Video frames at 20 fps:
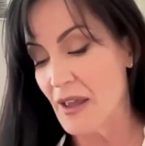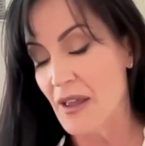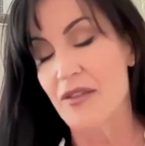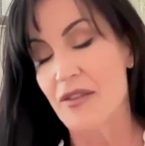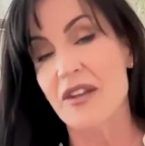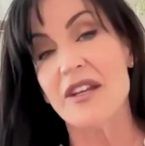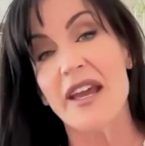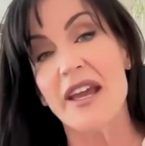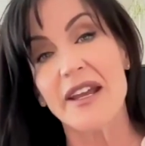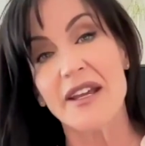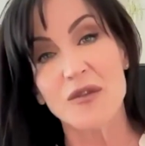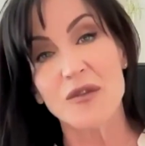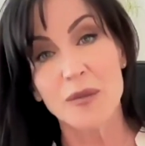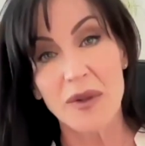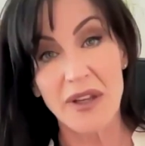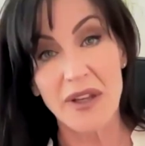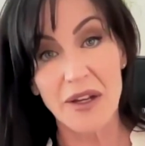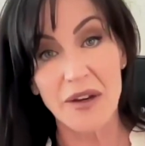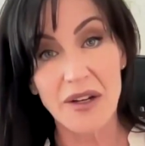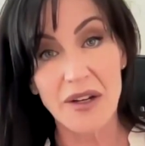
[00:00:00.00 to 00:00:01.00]
the negative
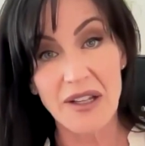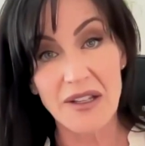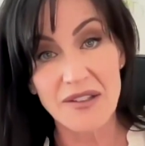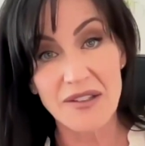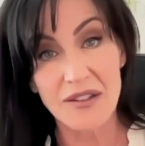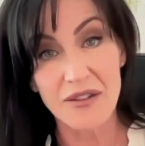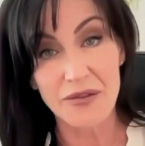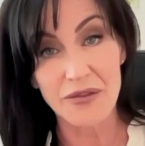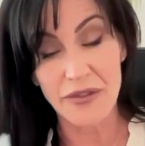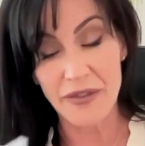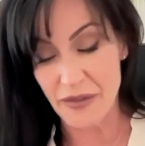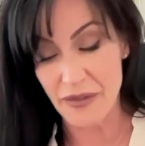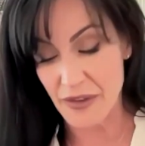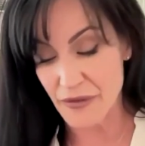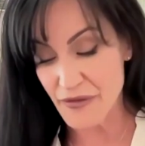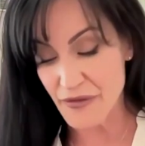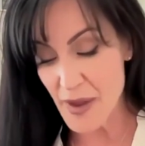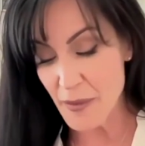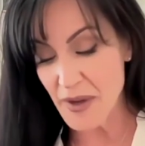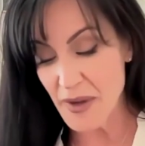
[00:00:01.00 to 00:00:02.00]
polarity is the
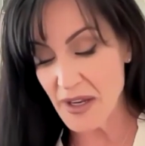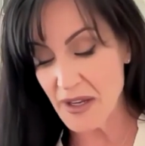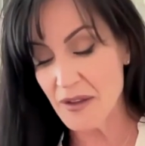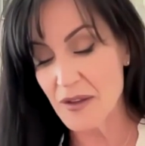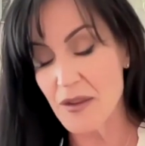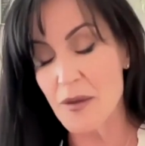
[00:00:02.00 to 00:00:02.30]
feminine,